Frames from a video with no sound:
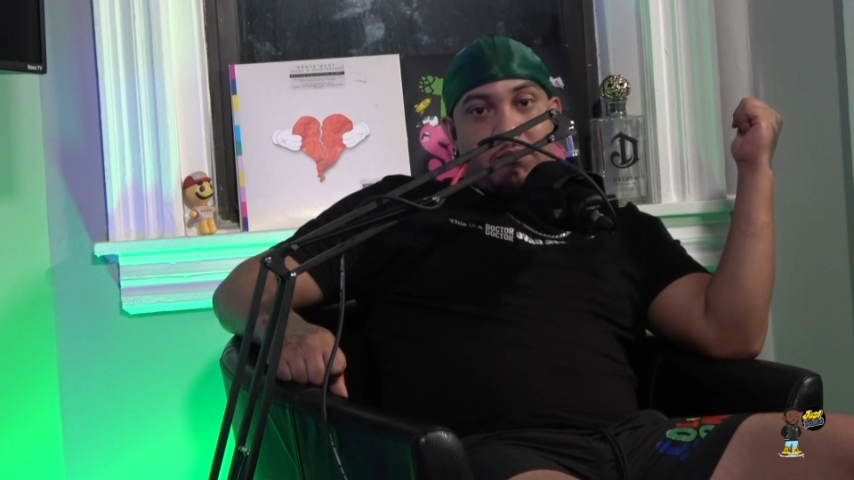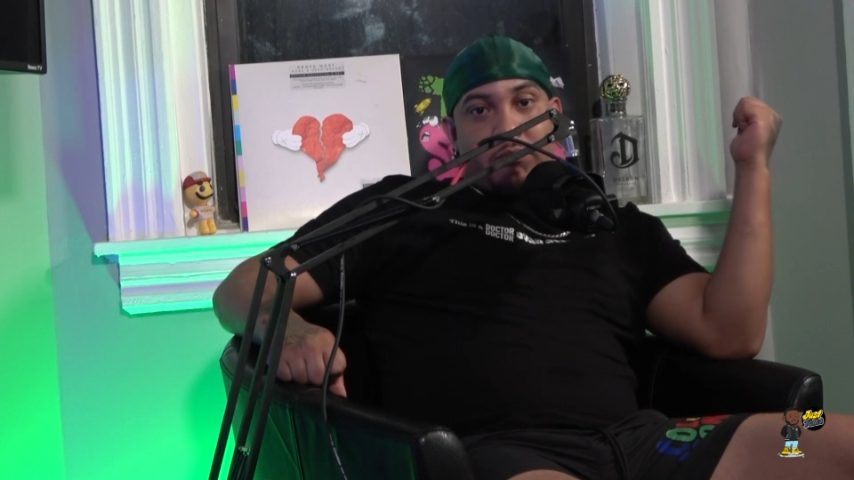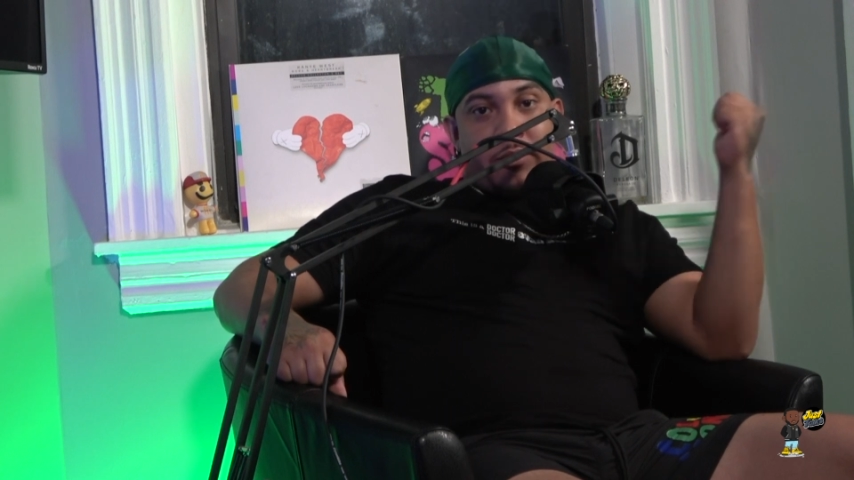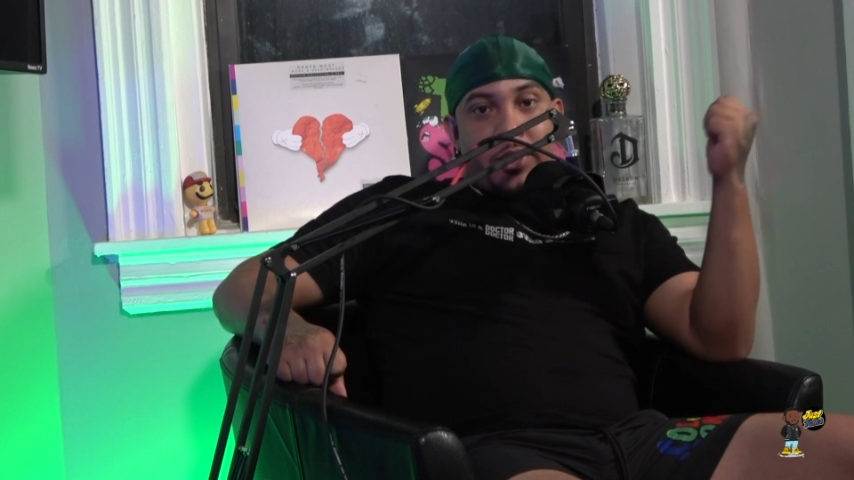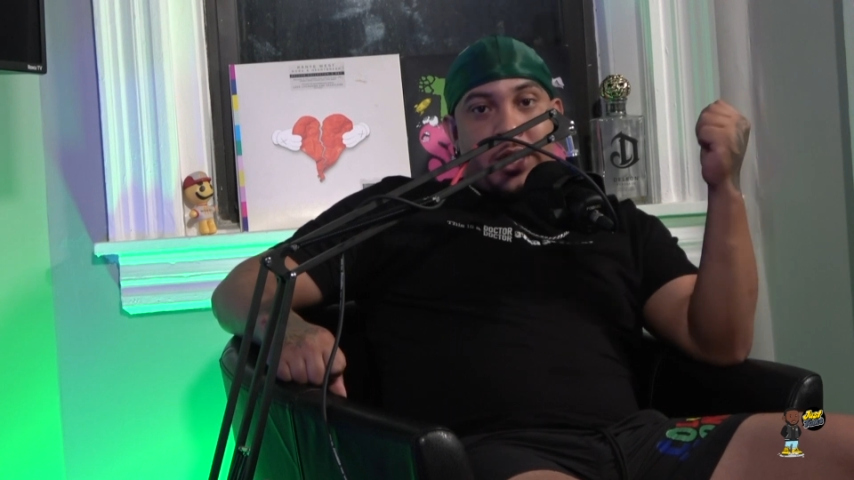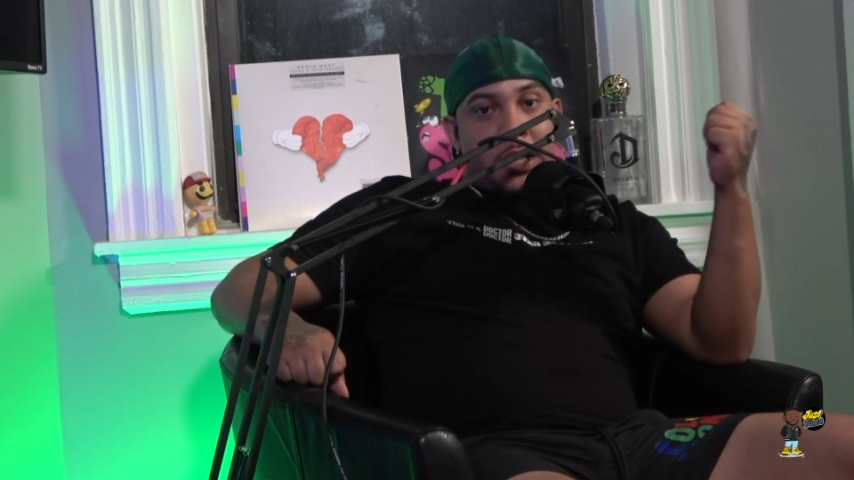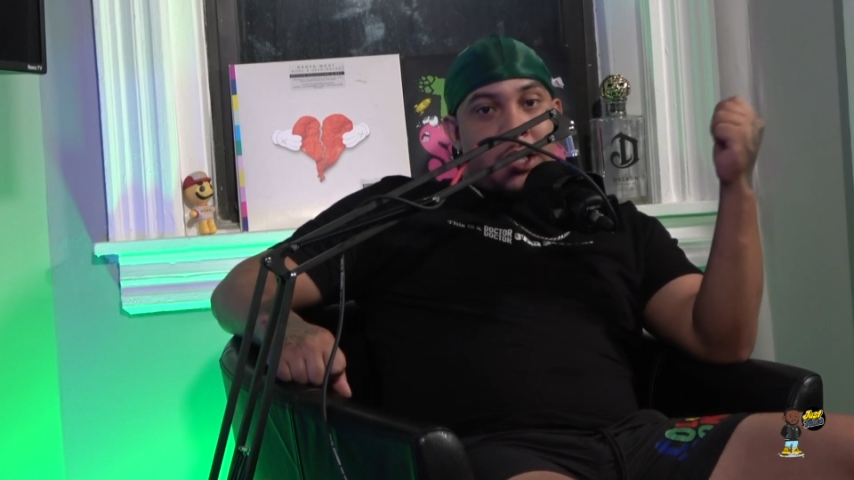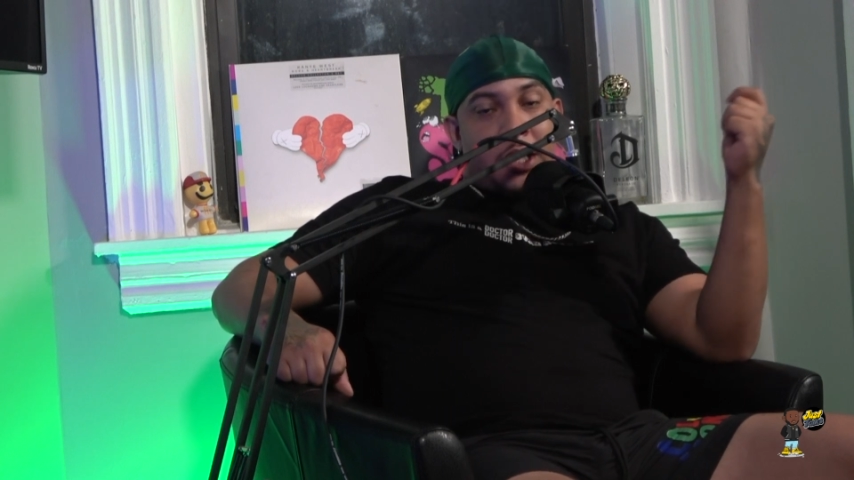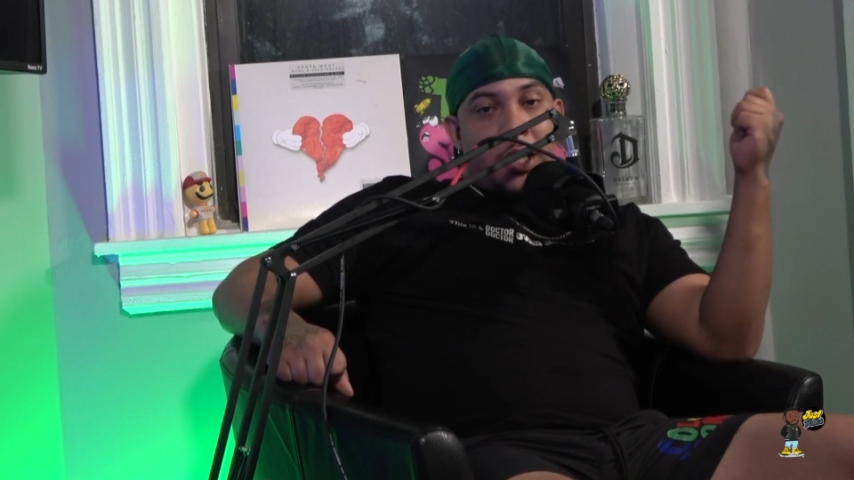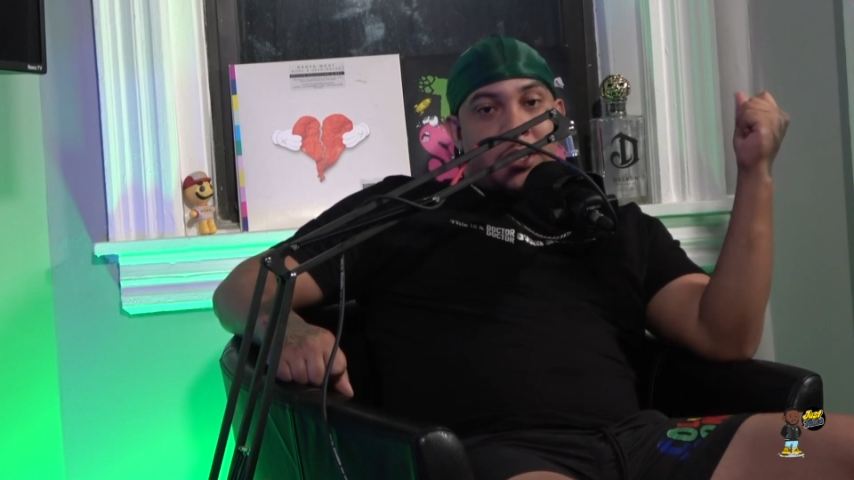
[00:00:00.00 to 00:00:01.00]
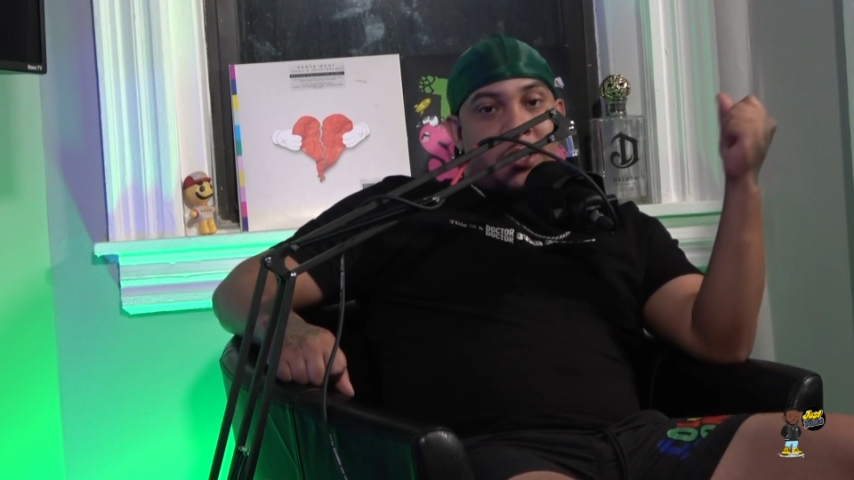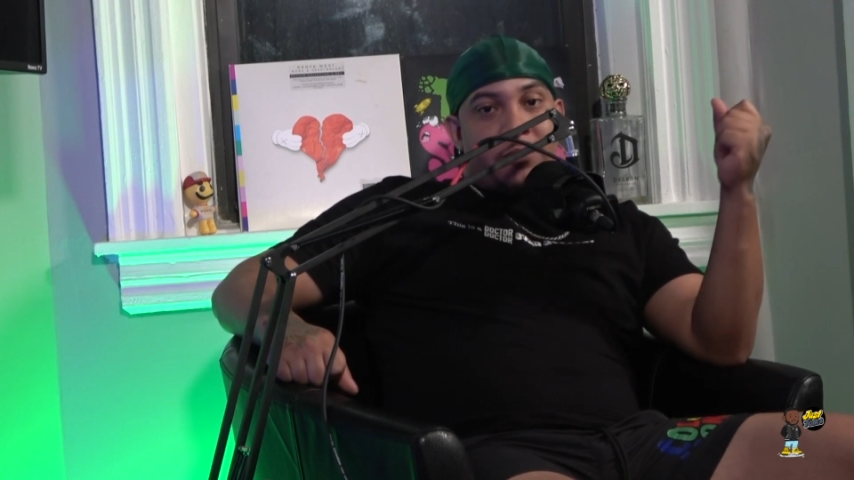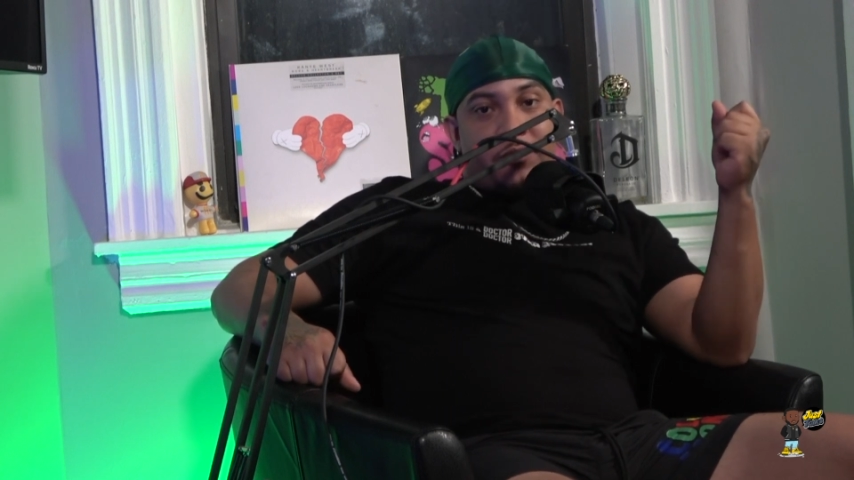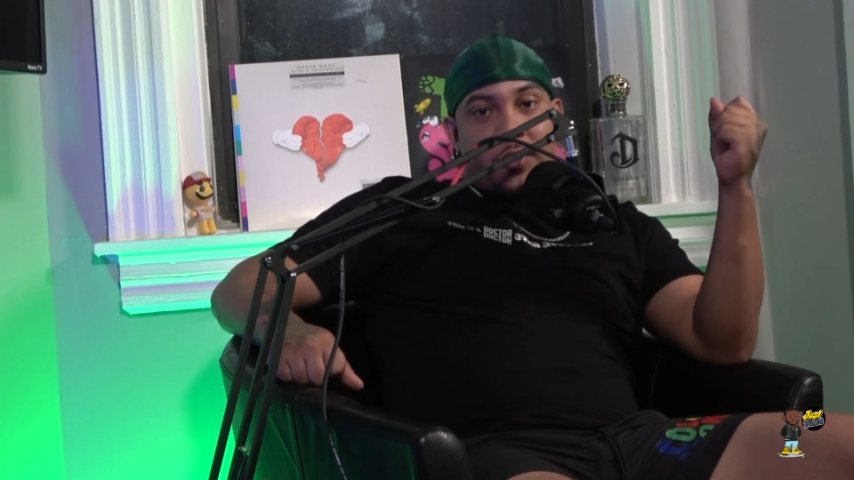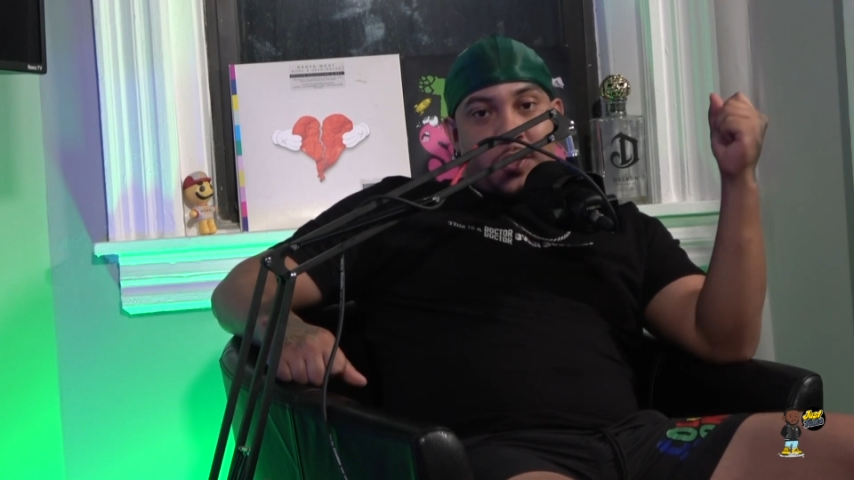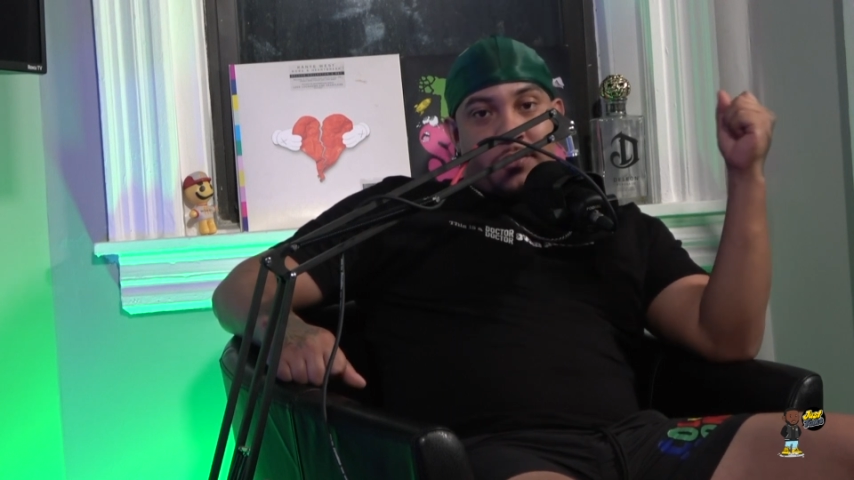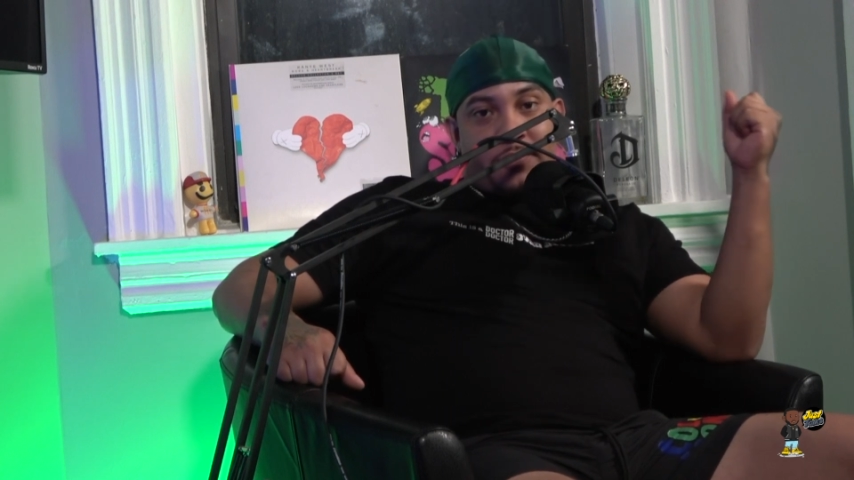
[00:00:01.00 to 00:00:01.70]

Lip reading: bring a different